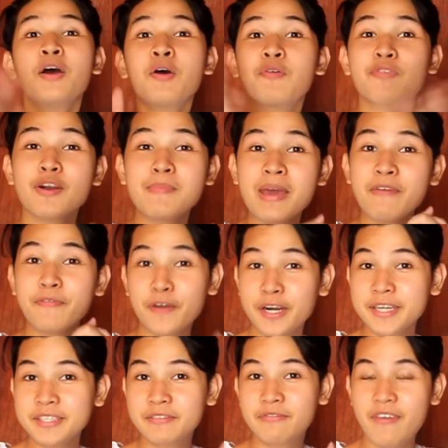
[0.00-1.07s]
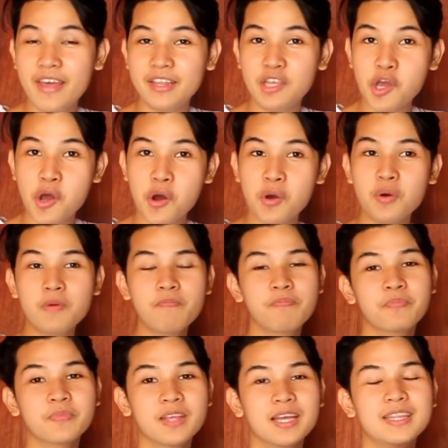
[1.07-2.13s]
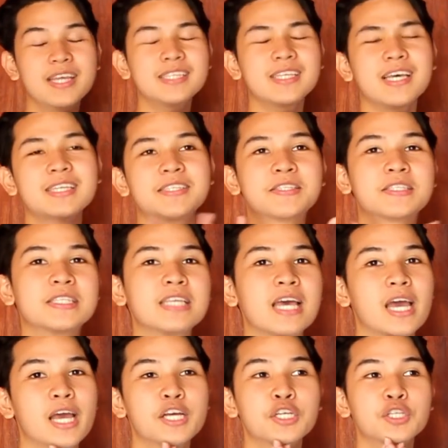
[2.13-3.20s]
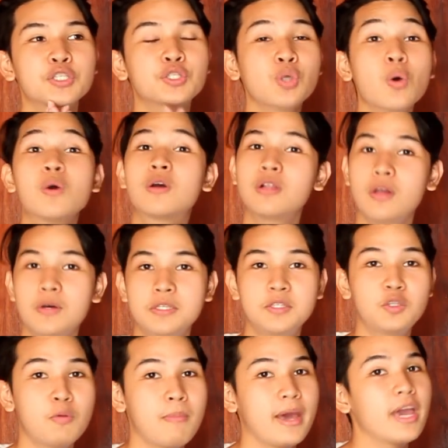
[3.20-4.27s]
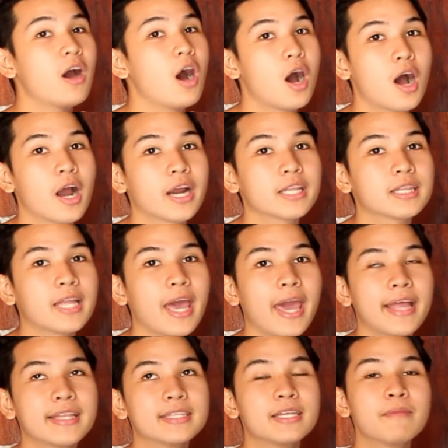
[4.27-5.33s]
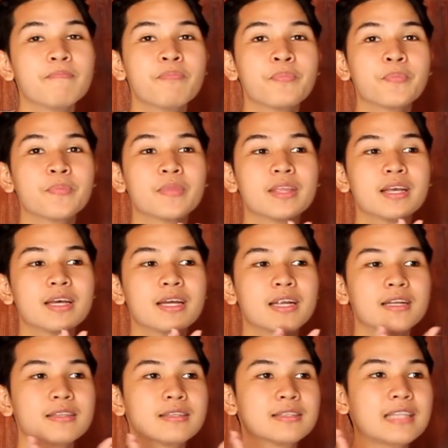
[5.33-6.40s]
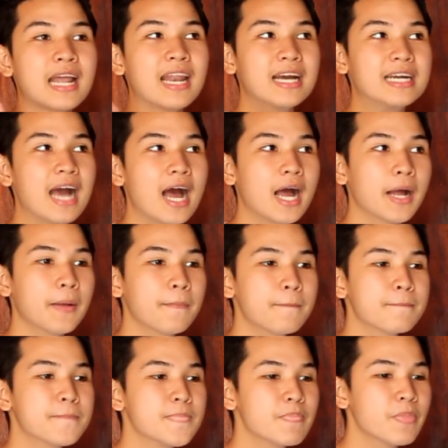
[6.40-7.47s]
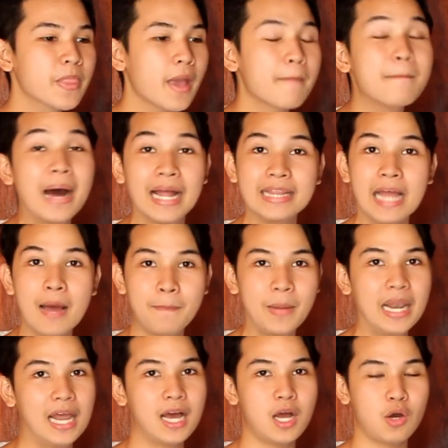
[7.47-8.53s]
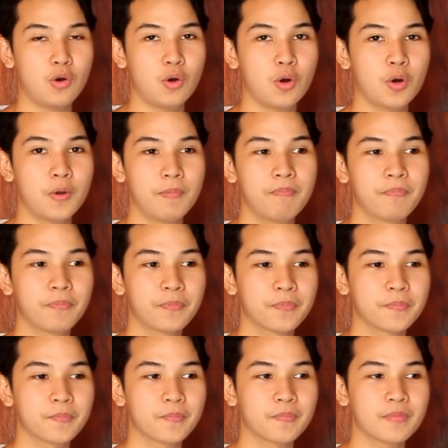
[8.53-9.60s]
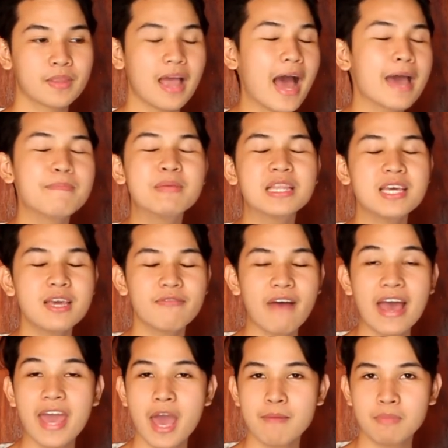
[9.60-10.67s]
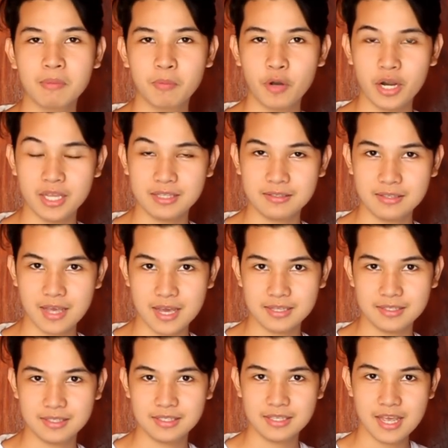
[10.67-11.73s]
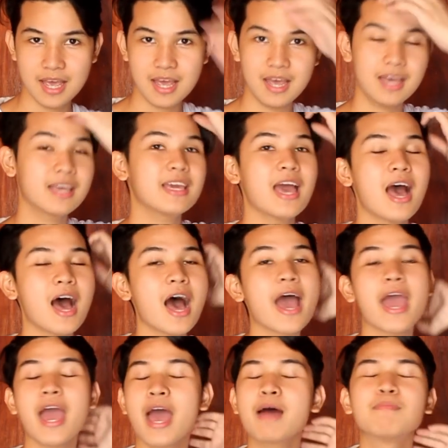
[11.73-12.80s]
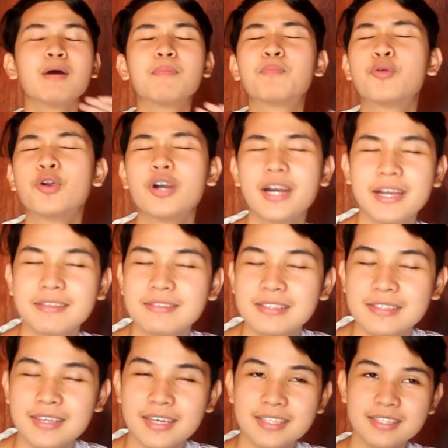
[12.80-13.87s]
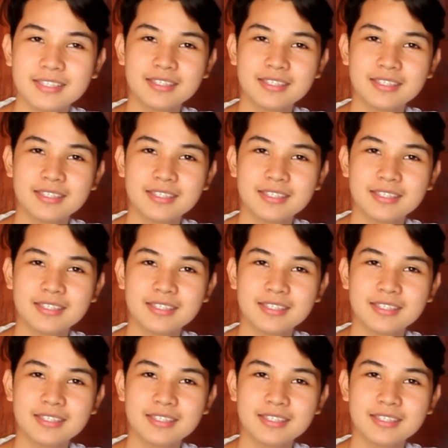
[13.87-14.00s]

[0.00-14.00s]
For my first video, this is so close to my heart, and talagang bata pa lang ako. I believe I am a princess. Yeah, I am a princess.